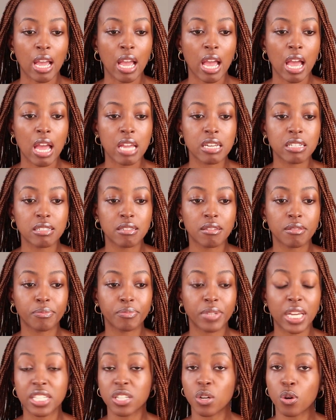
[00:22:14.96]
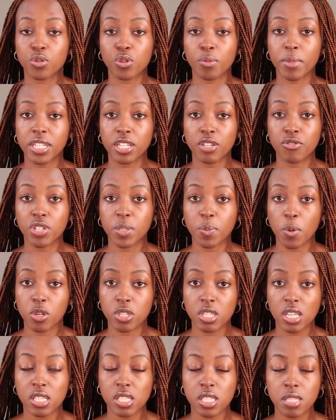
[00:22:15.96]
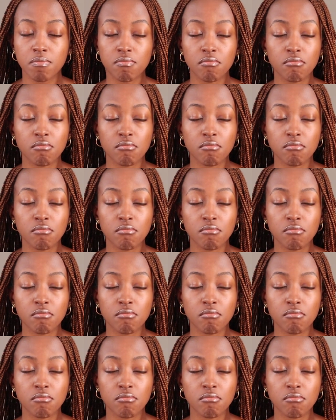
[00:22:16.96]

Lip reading: and getting automated responses.